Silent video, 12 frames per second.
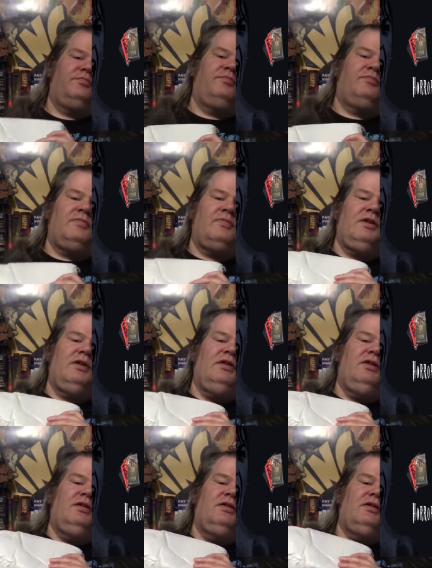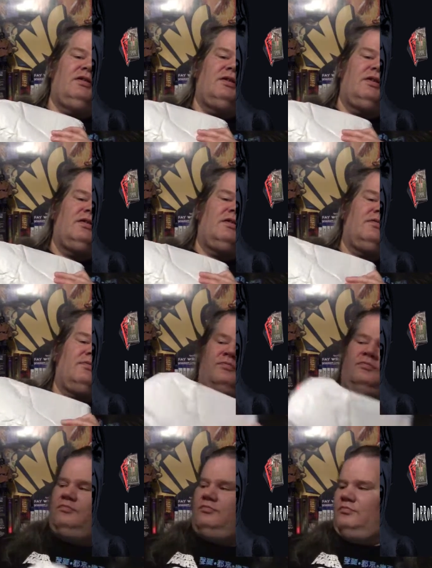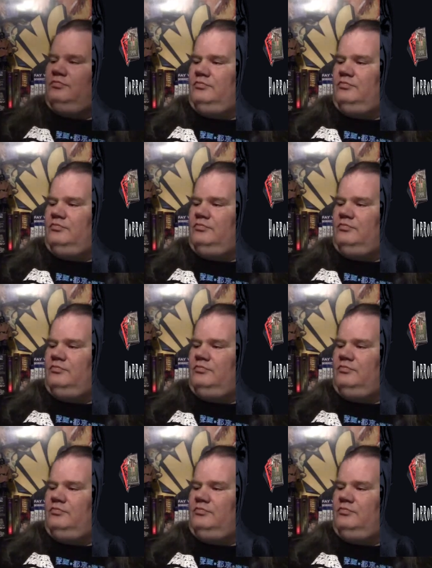[no speech]